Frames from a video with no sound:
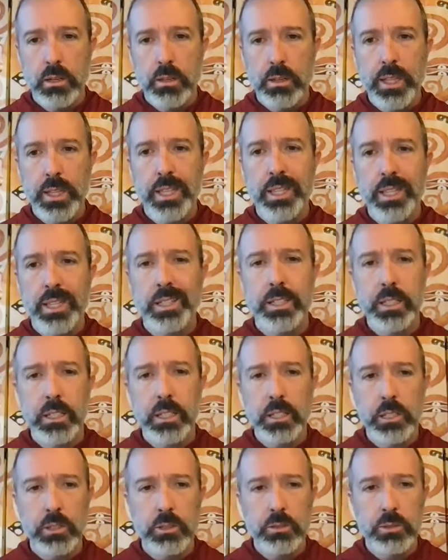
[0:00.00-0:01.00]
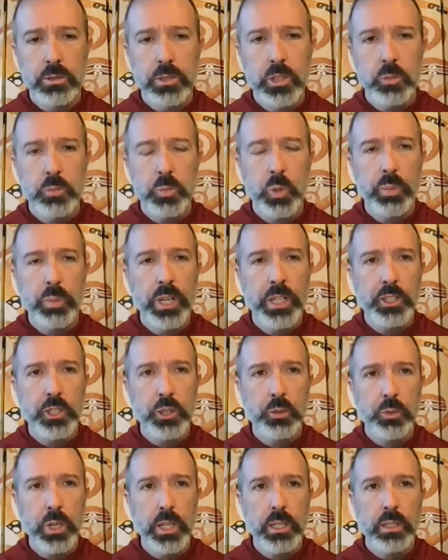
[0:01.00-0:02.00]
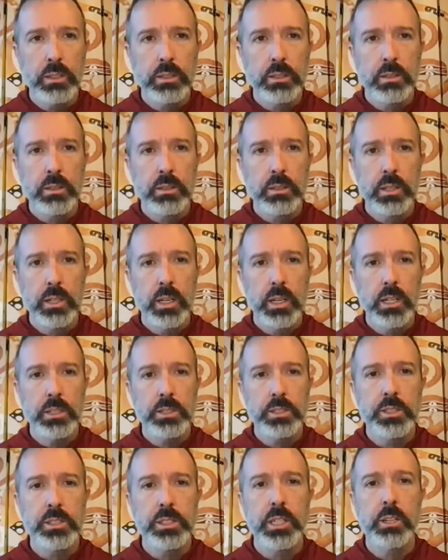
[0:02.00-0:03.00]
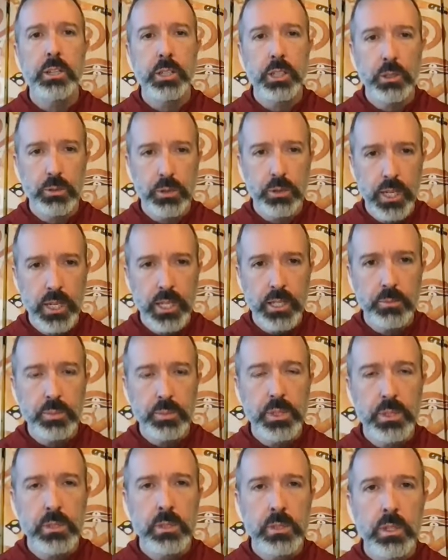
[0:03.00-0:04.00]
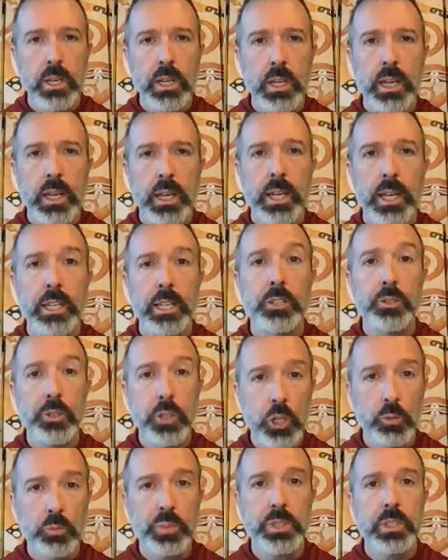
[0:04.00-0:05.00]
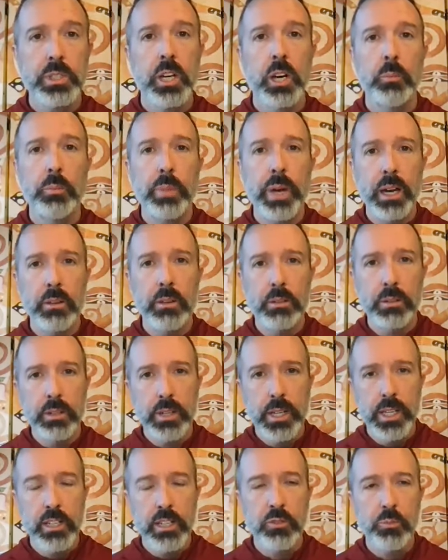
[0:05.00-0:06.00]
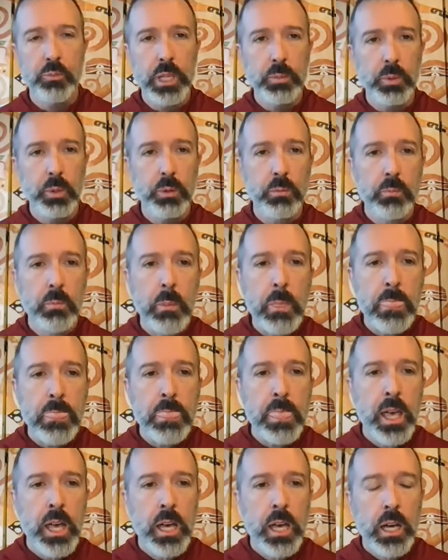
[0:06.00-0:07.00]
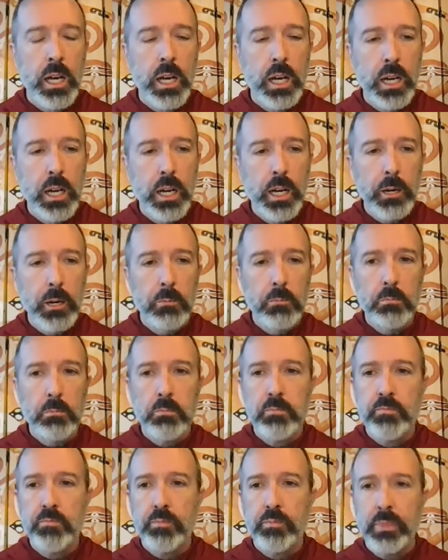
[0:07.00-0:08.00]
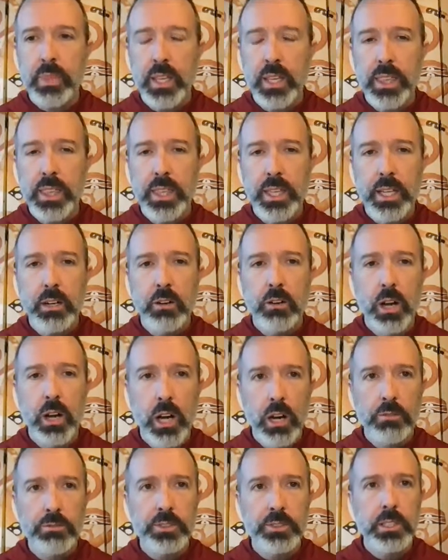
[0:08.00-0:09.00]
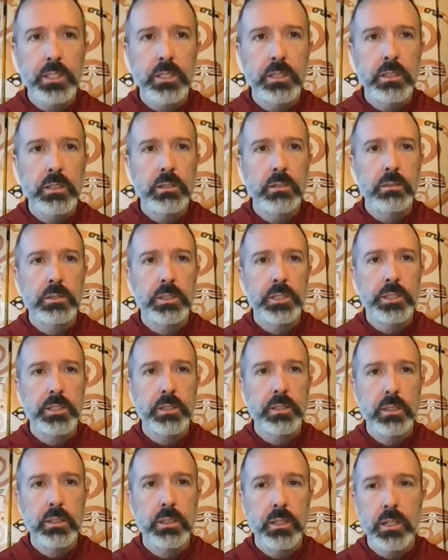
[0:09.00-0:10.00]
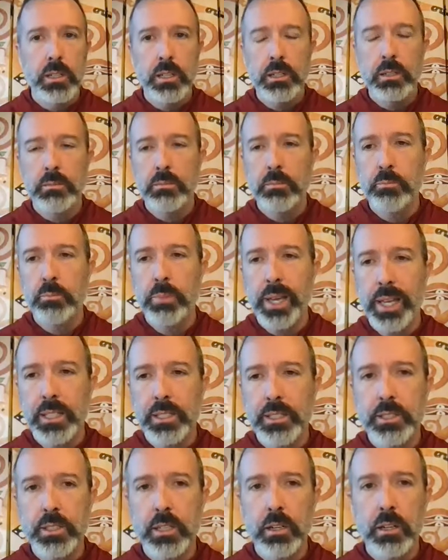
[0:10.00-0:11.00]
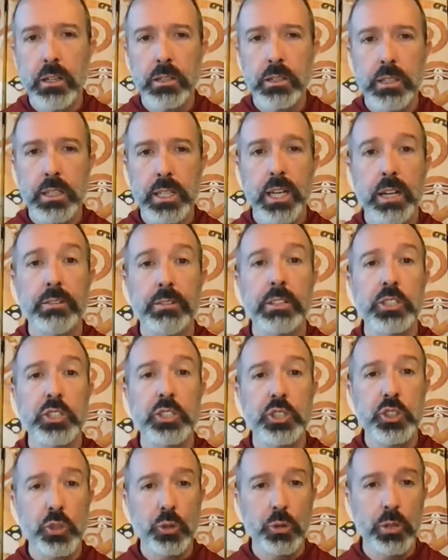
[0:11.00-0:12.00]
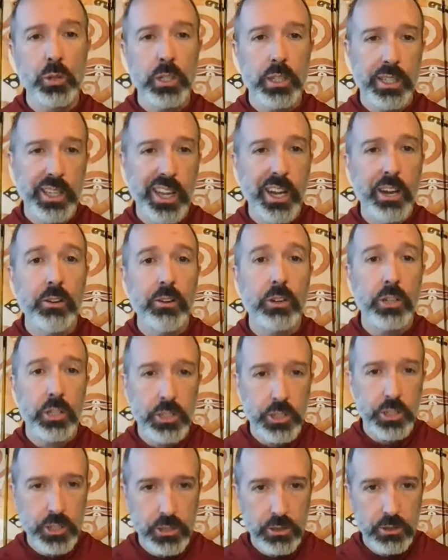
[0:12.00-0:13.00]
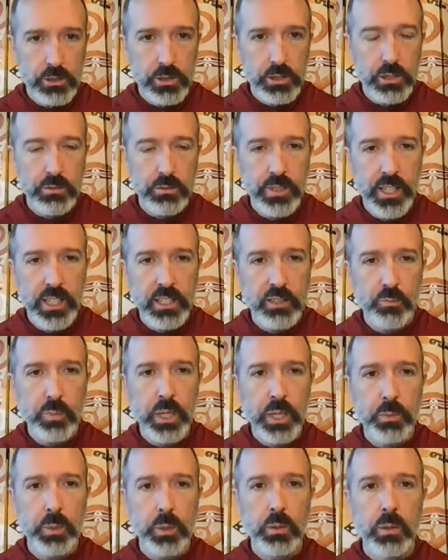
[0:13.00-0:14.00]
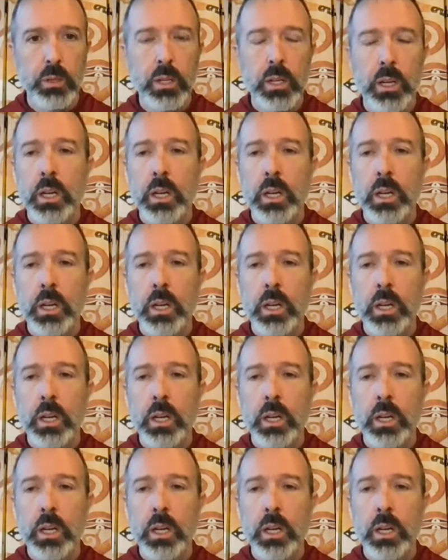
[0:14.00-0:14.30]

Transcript: they continue to perpetuate stereotypes and tropes about Native people that are often based on kind of historic caricatures of Native people